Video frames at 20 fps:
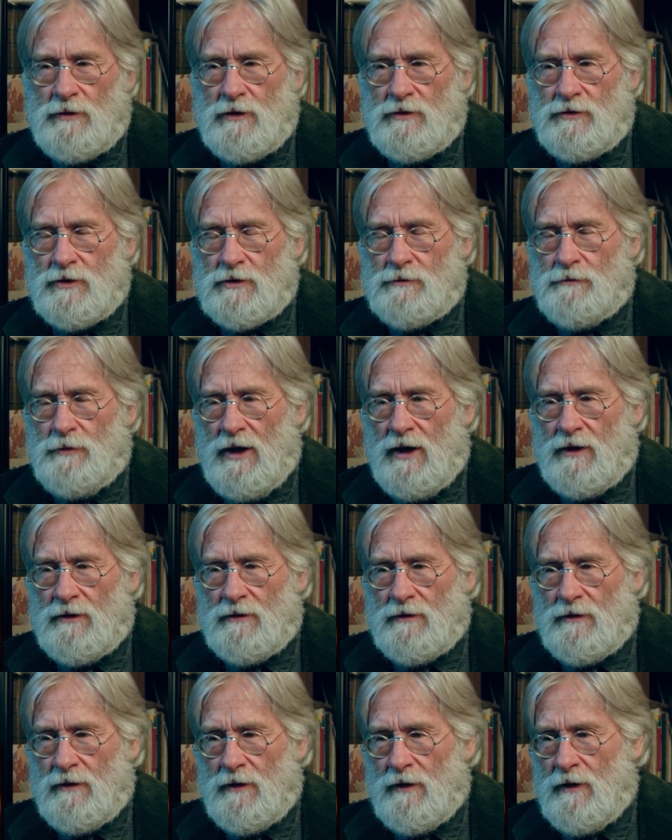They're just
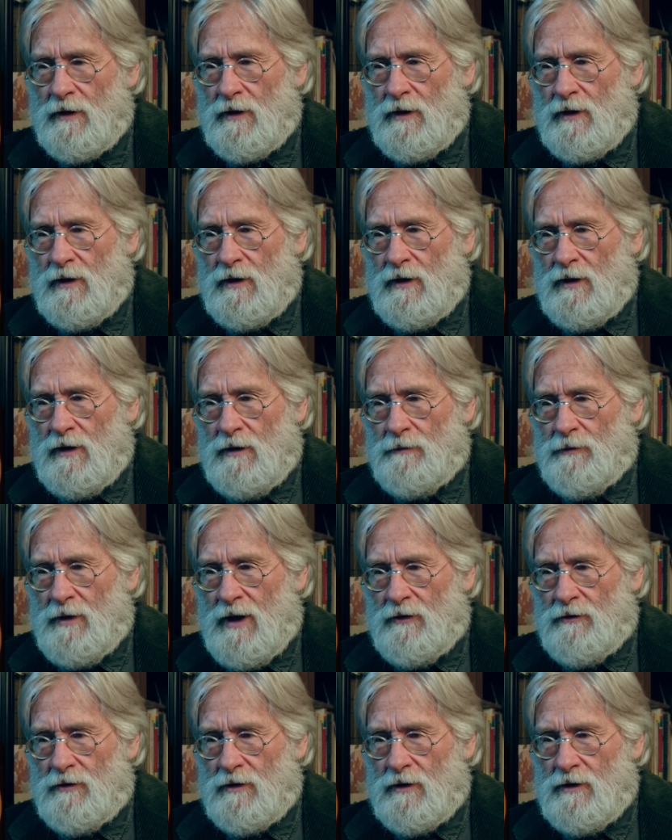pattern and
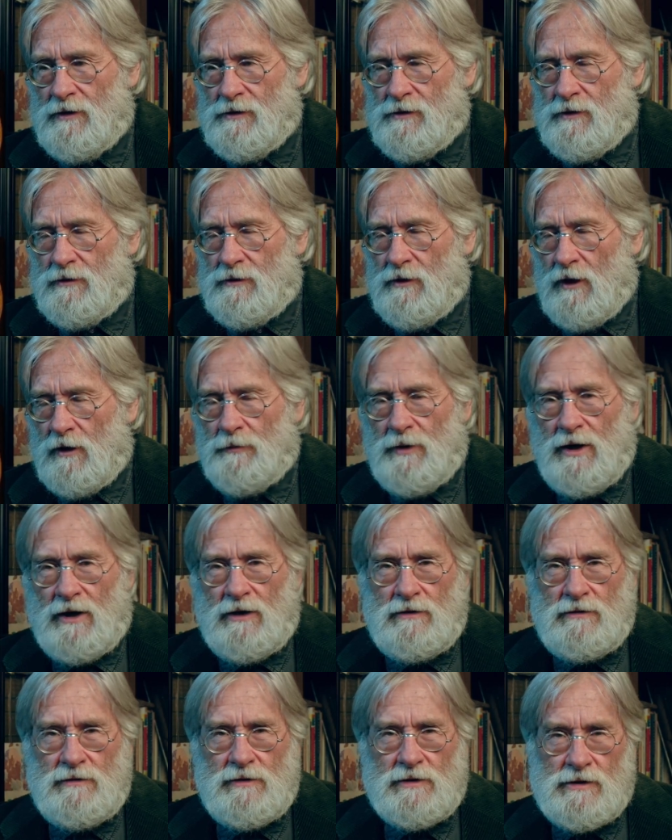patterning is the dark
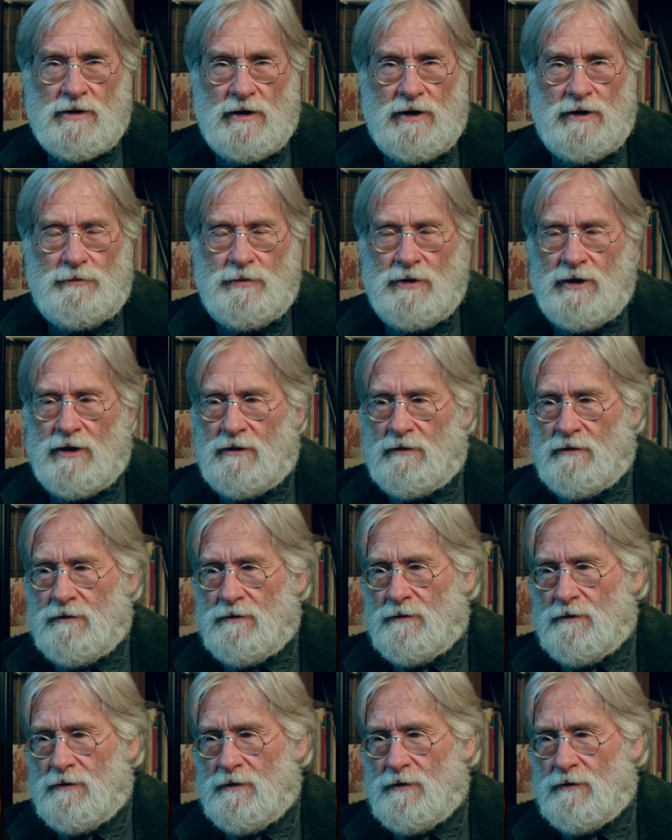pattern, there's a light pattern,
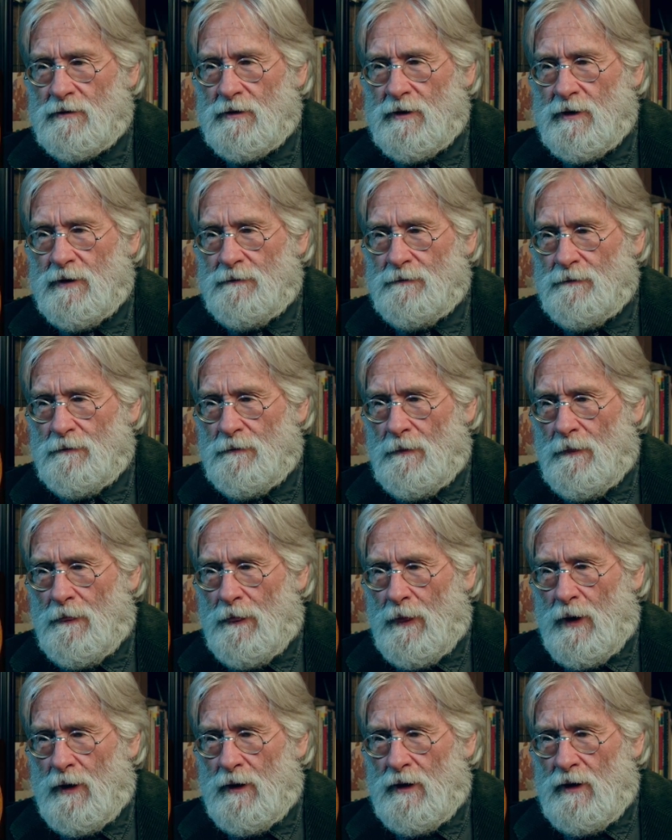okay?
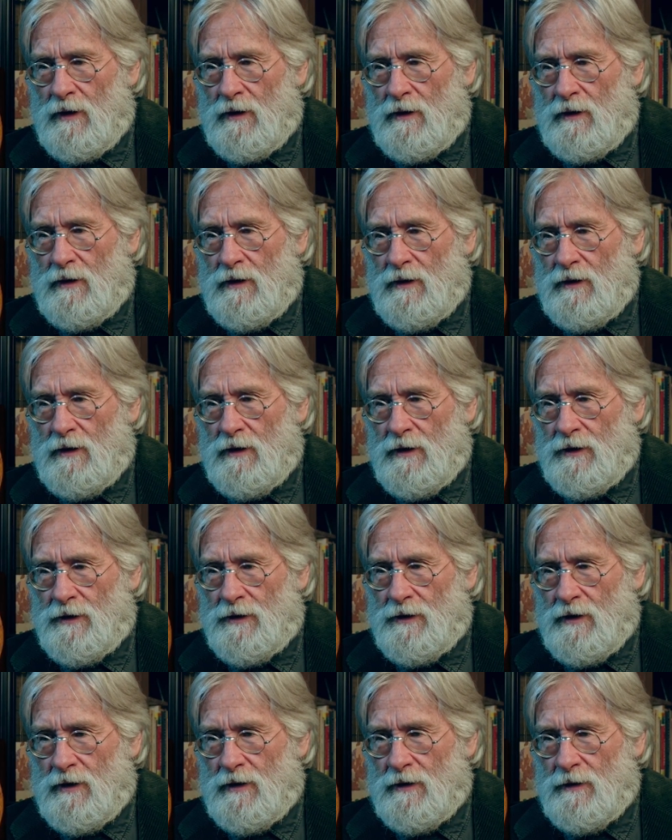
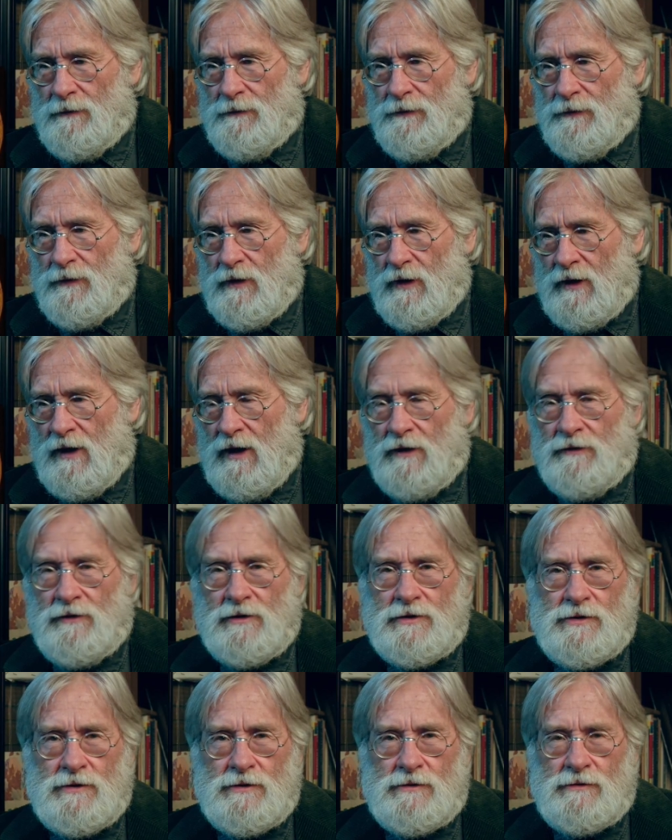And um, again,
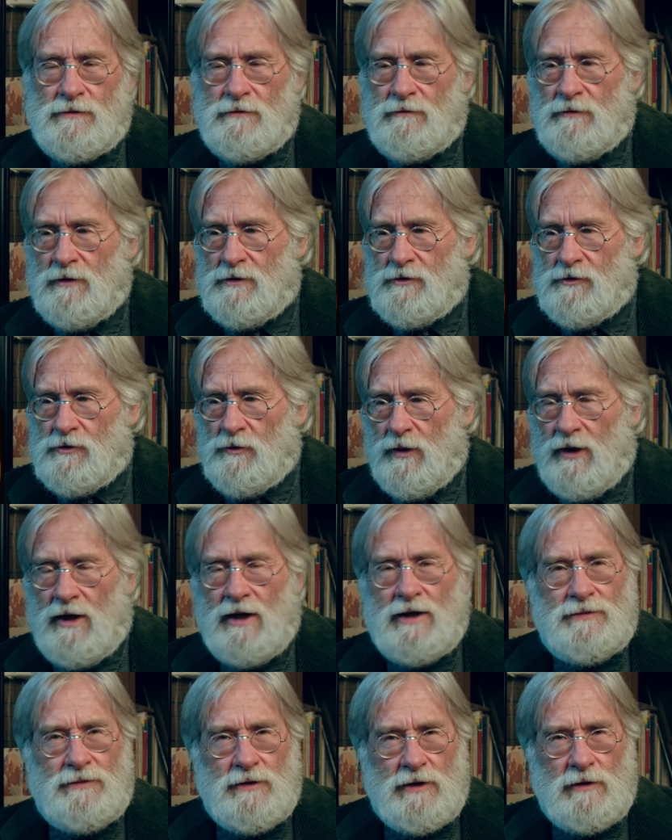this is, this is the way
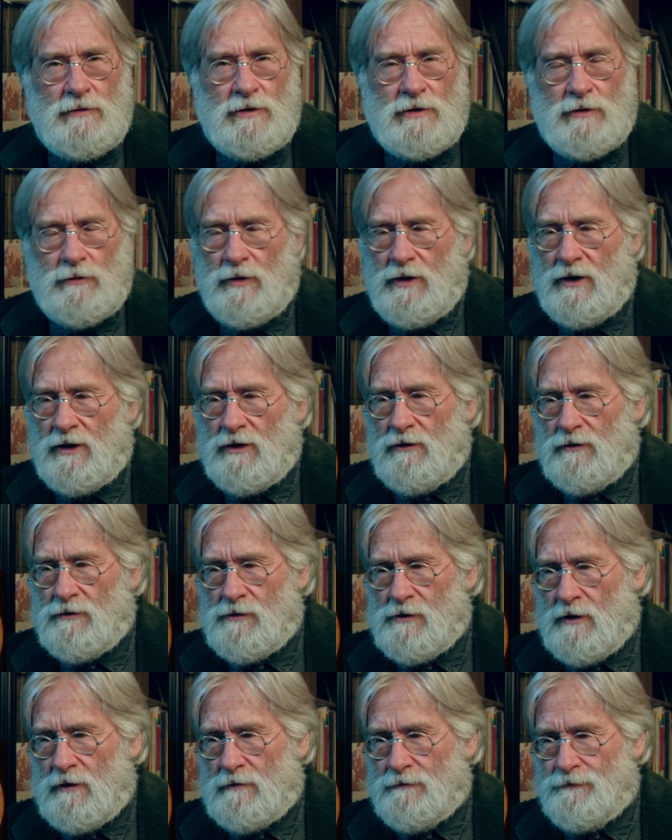I think about it, the way I
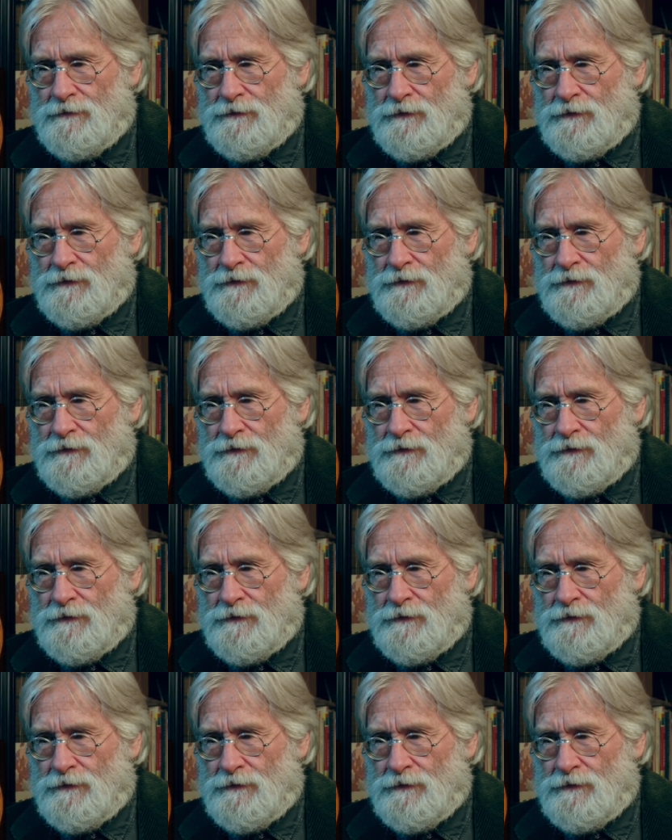use it.